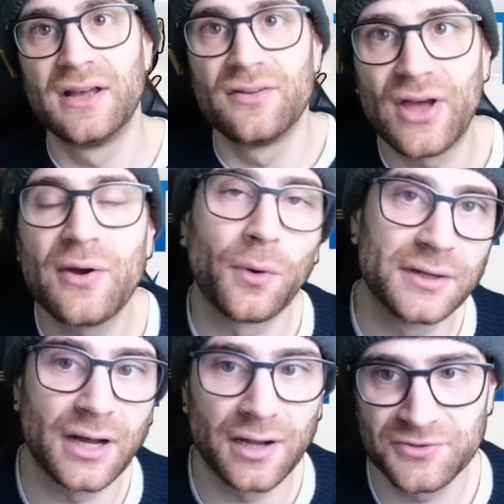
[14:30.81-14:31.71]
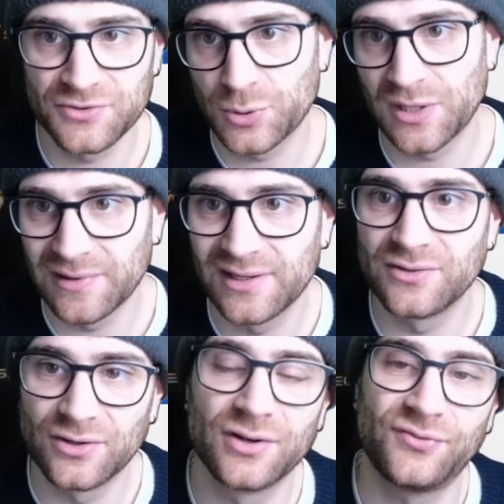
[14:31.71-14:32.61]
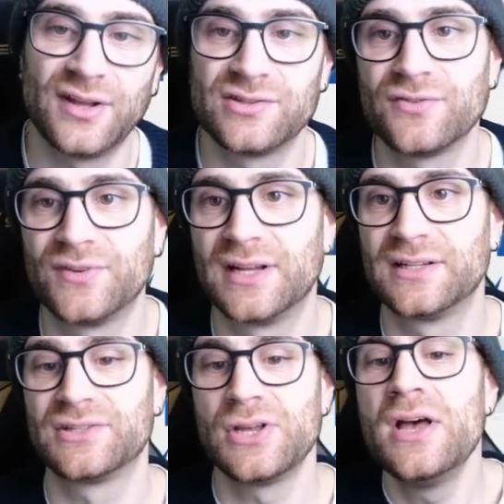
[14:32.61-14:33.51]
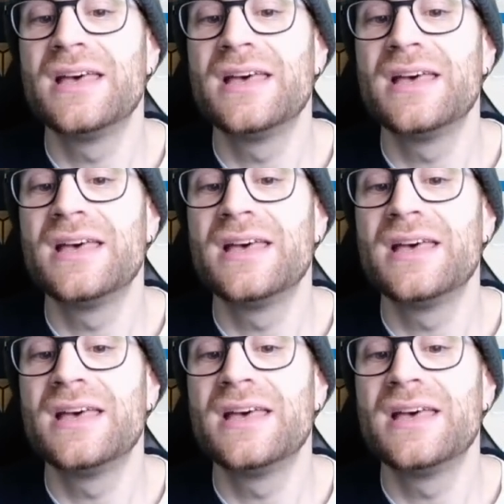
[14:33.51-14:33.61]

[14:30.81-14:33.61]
They want 120 million euros for Enzo Fernandez.